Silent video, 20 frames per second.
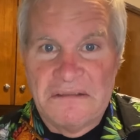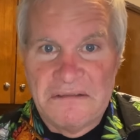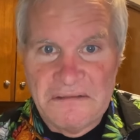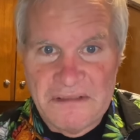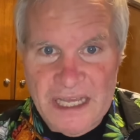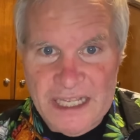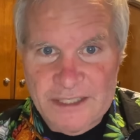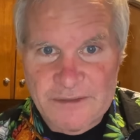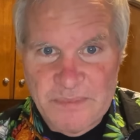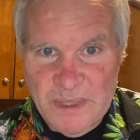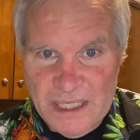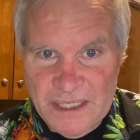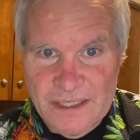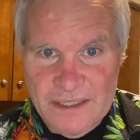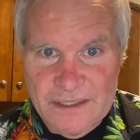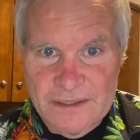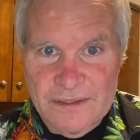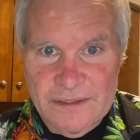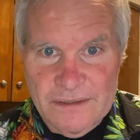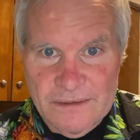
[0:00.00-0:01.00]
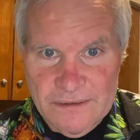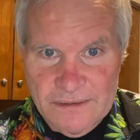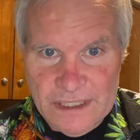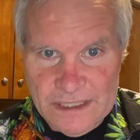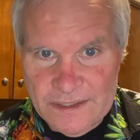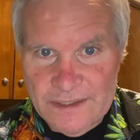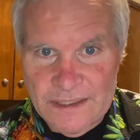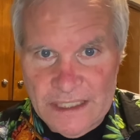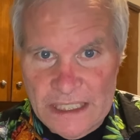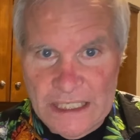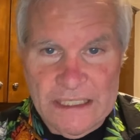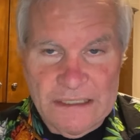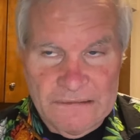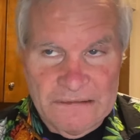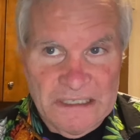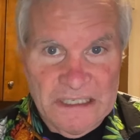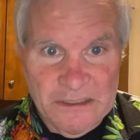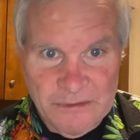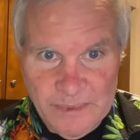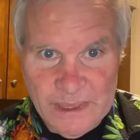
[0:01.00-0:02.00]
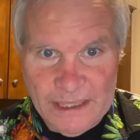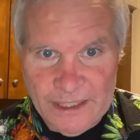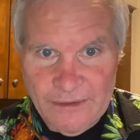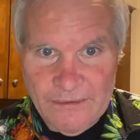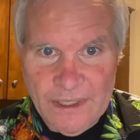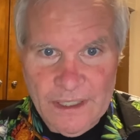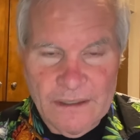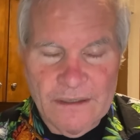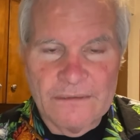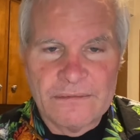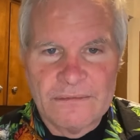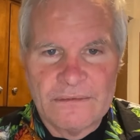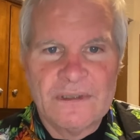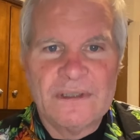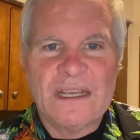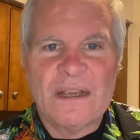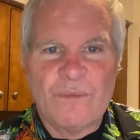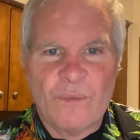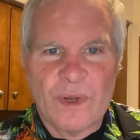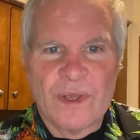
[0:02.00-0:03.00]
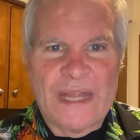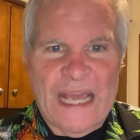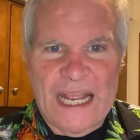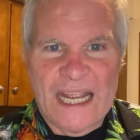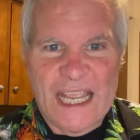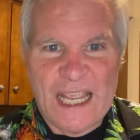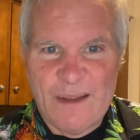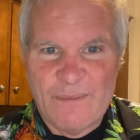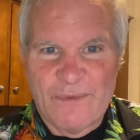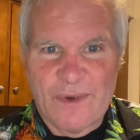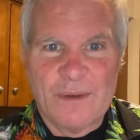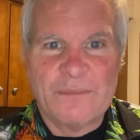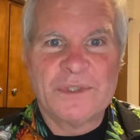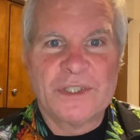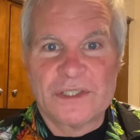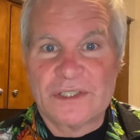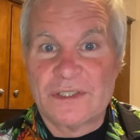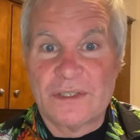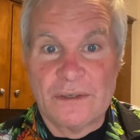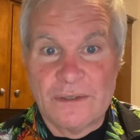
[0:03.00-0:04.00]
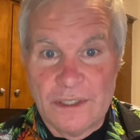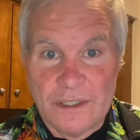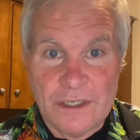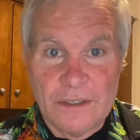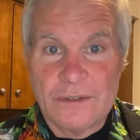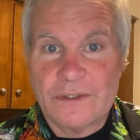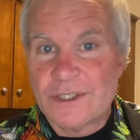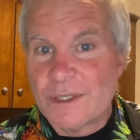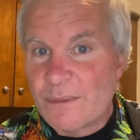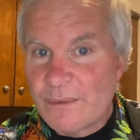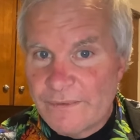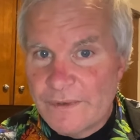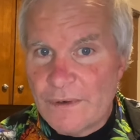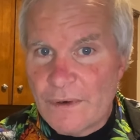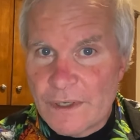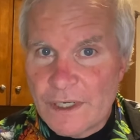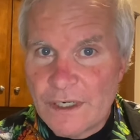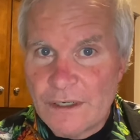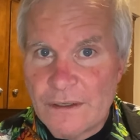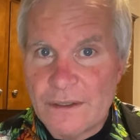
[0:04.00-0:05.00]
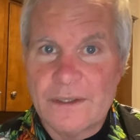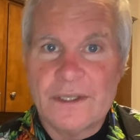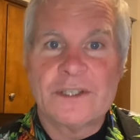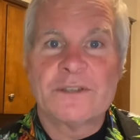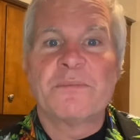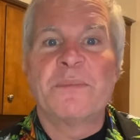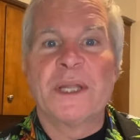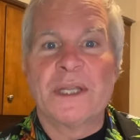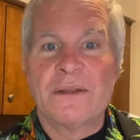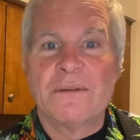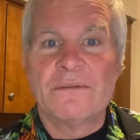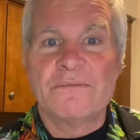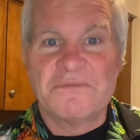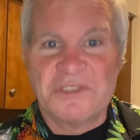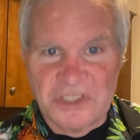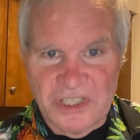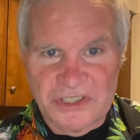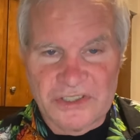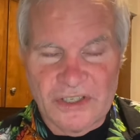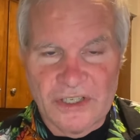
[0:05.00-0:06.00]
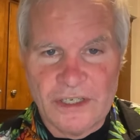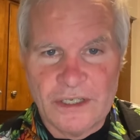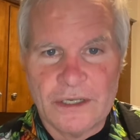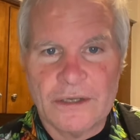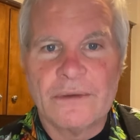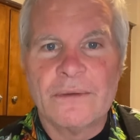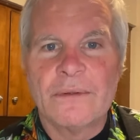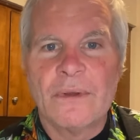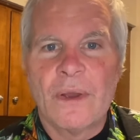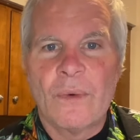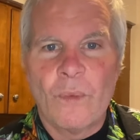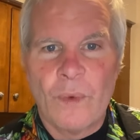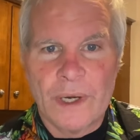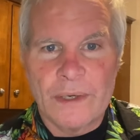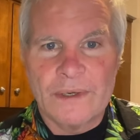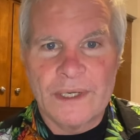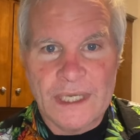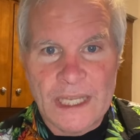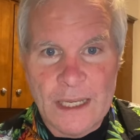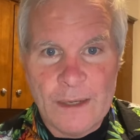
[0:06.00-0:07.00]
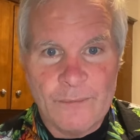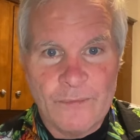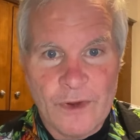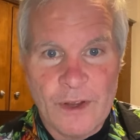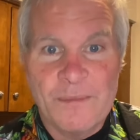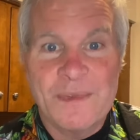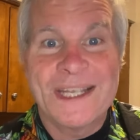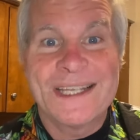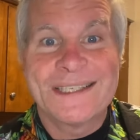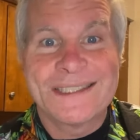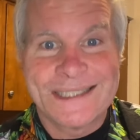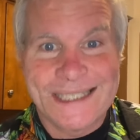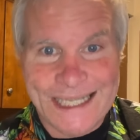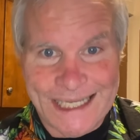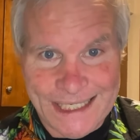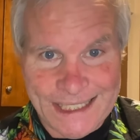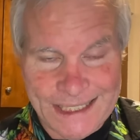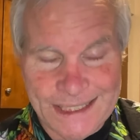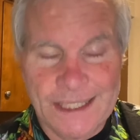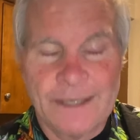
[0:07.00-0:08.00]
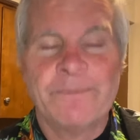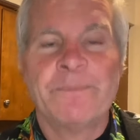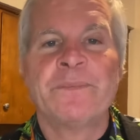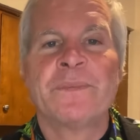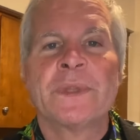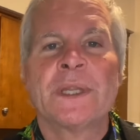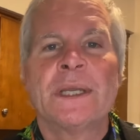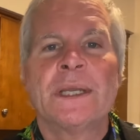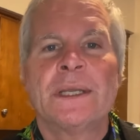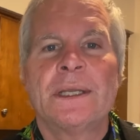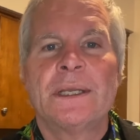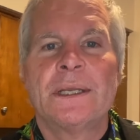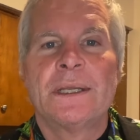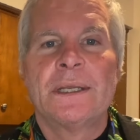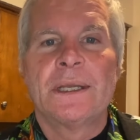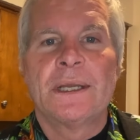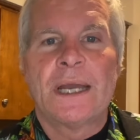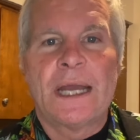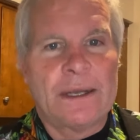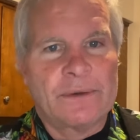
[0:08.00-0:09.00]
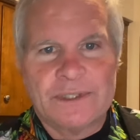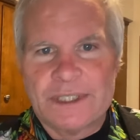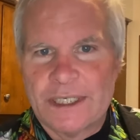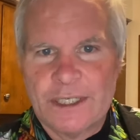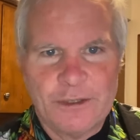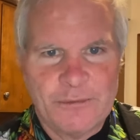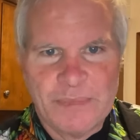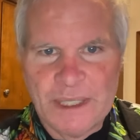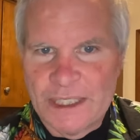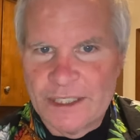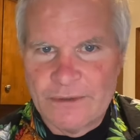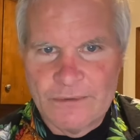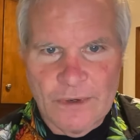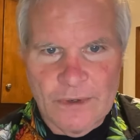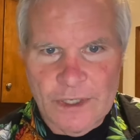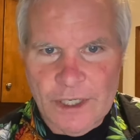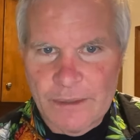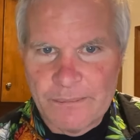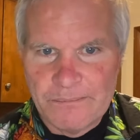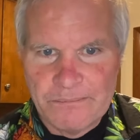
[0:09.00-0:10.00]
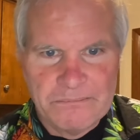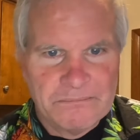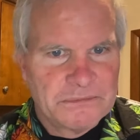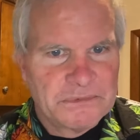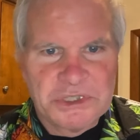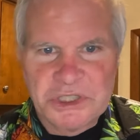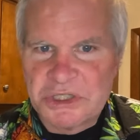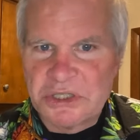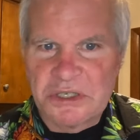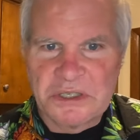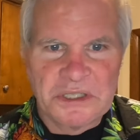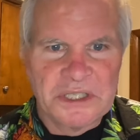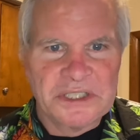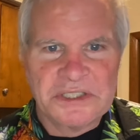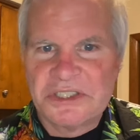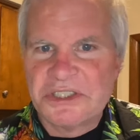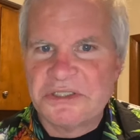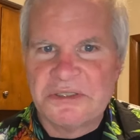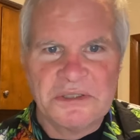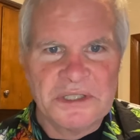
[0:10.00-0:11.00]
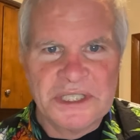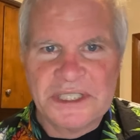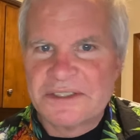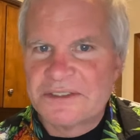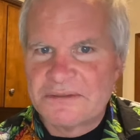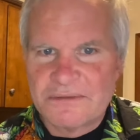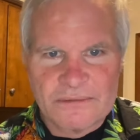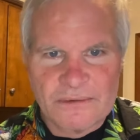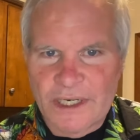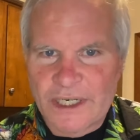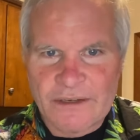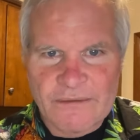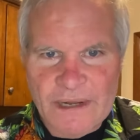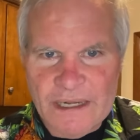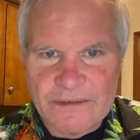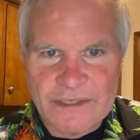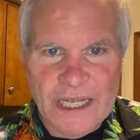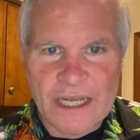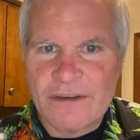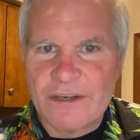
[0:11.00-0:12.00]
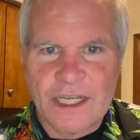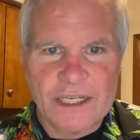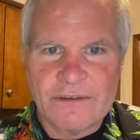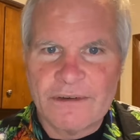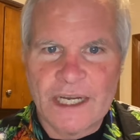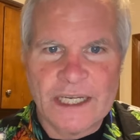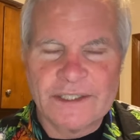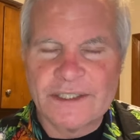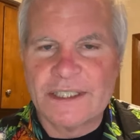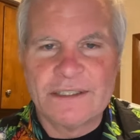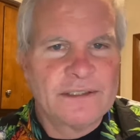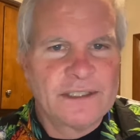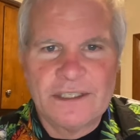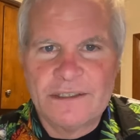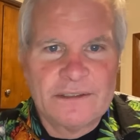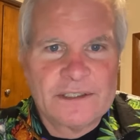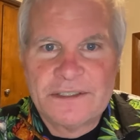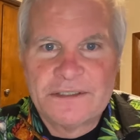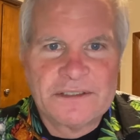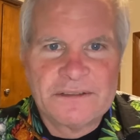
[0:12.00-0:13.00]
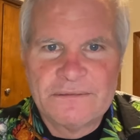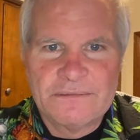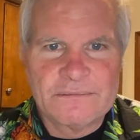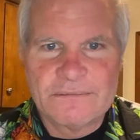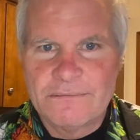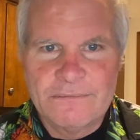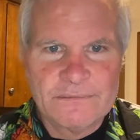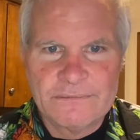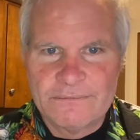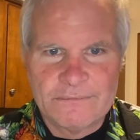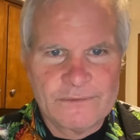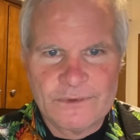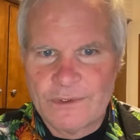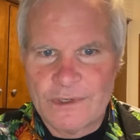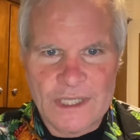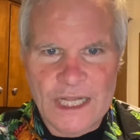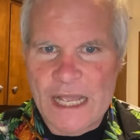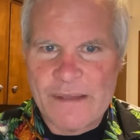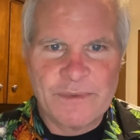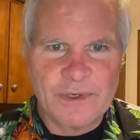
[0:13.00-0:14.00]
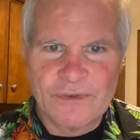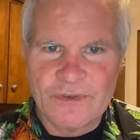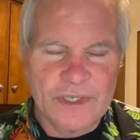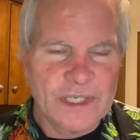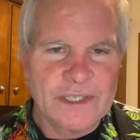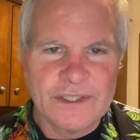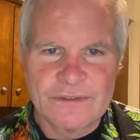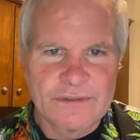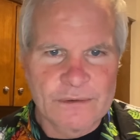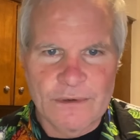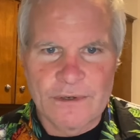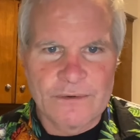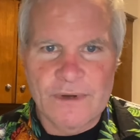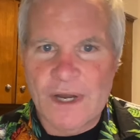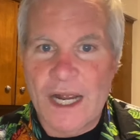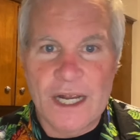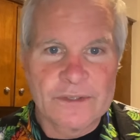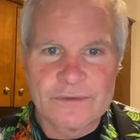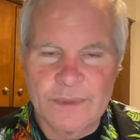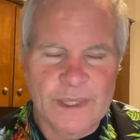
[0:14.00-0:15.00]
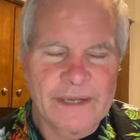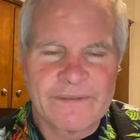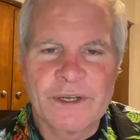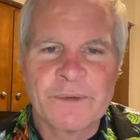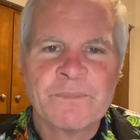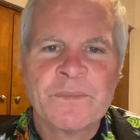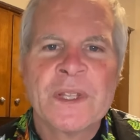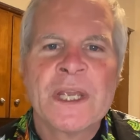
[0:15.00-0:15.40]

That's because, as again, Hillbilly Gringo, where that came from, just so you know. Some of you already know this, but just so you know, where it came from is this. I was a hillbilly growing up, shirtless, shoeless, running around town like crazy, you know, just climbing trees, throwing rocks, whatever.